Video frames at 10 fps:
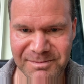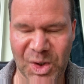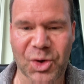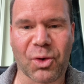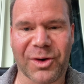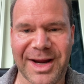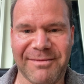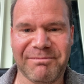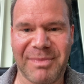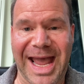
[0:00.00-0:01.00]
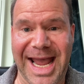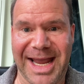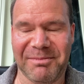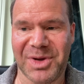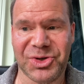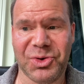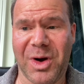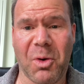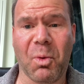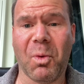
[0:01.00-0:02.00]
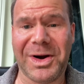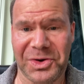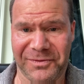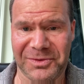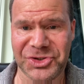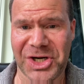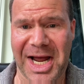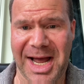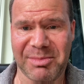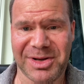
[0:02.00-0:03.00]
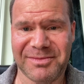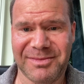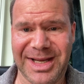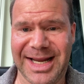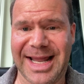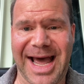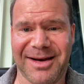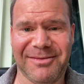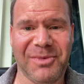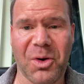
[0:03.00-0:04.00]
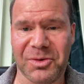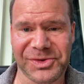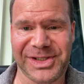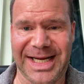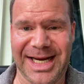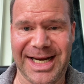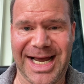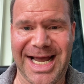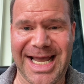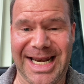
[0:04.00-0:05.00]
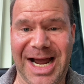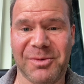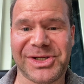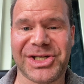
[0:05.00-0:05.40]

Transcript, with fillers: Corey Haim do a wonderful job in that whole scene, and that was a